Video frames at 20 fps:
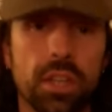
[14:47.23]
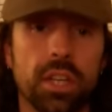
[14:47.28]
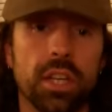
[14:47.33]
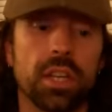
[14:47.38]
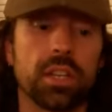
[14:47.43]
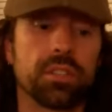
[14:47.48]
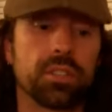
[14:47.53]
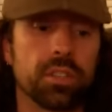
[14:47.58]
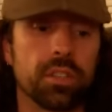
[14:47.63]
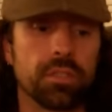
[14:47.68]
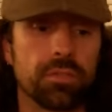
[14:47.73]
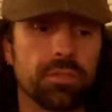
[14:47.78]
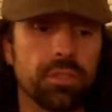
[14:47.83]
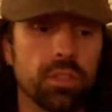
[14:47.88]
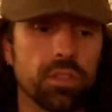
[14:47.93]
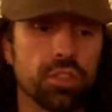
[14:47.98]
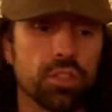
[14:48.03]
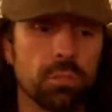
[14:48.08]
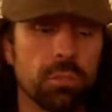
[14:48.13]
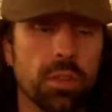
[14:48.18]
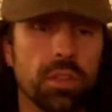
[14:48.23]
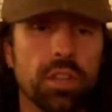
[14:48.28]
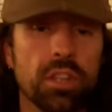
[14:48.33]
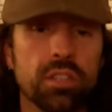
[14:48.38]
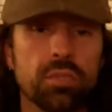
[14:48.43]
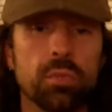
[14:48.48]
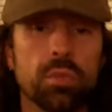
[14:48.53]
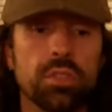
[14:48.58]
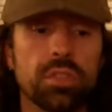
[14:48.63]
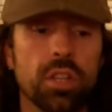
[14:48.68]
for kids in the future, but
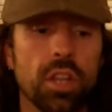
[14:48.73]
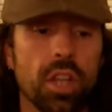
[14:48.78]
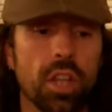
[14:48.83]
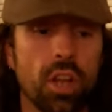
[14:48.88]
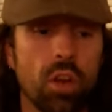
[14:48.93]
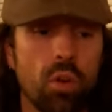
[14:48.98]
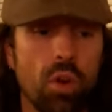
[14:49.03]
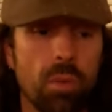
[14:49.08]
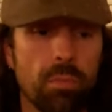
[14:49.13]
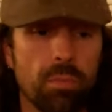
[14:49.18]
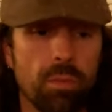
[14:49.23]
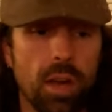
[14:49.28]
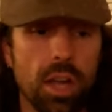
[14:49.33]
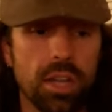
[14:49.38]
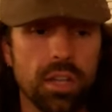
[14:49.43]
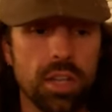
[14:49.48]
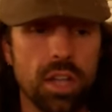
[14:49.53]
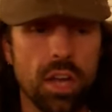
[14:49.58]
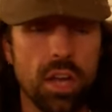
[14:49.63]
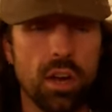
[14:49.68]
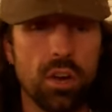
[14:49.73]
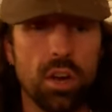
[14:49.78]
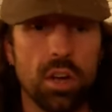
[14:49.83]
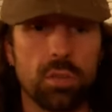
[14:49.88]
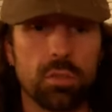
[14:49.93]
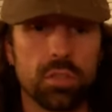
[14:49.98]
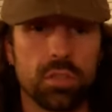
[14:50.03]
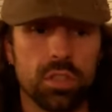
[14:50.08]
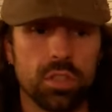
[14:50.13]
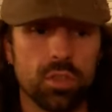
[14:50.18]
this one's going to go up right now.
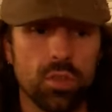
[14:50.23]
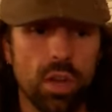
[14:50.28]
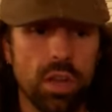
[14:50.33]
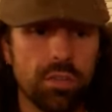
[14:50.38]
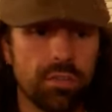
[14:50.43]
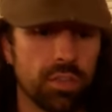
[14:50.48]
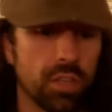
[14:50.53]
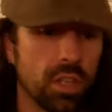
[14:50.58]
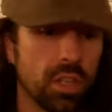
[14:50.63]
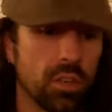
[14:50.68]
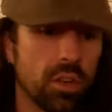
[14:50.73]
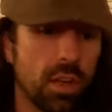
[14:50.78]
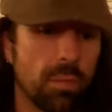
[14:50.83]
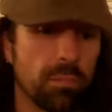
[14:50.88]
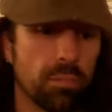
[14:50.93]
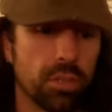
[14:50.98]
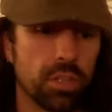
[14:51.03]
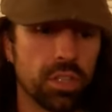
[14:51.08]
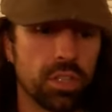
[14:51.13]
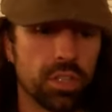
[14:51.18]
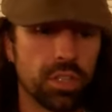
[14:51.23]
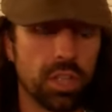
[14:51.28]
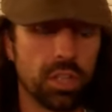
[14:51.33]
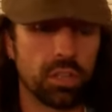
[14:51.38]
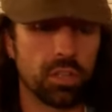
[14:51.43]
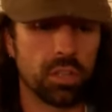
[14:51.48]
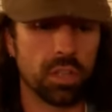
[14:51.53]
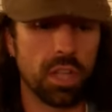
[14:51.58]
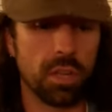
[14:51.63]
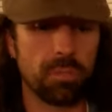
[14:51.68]
It was a great video. I appreciate
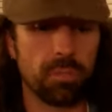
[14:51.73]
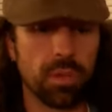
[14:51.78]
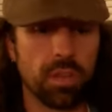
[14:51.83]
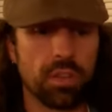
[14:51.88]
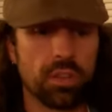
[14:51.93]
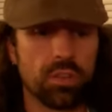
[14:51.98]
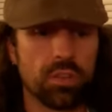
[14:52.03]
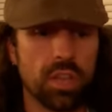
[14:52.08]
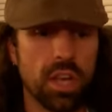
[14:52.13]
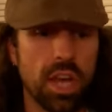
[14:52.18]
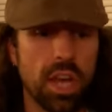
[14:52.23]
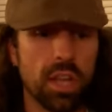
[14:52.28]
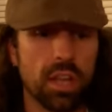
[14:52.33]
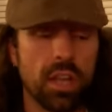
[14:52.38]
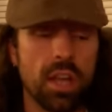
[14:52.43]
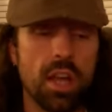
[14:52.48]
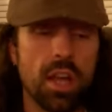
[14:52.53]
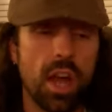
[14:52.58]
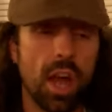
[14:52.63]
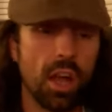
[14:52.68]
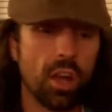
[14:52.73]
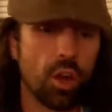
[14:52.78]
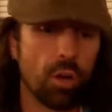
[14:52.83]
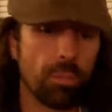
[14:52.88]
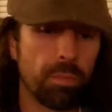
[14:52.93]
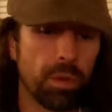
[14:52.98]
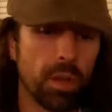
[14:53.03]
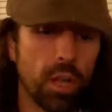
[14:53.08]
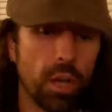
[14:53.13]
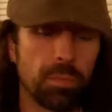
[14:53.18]
you letting me do that. I
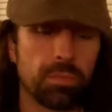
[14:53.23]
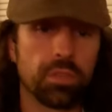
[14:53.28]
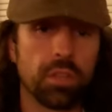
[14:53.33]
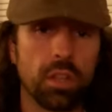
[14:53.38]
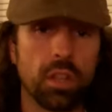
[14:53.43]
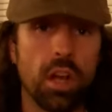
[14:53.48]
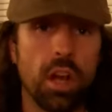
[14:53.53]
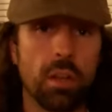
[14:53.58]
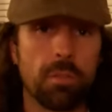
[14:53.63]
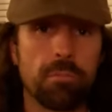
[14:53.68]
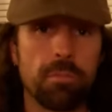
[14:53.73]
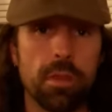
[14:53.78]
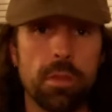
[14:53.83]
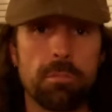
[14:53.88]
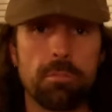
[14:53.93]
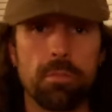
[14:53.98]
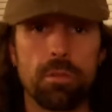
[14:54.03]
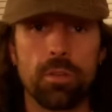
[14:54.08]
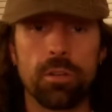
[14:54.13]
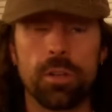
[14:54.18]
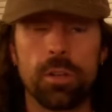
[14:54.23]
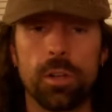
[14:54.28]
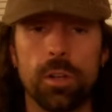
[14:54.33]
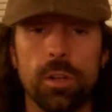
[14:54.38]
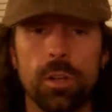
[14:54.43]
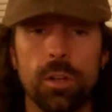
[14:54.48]
hope it helps a lot of people.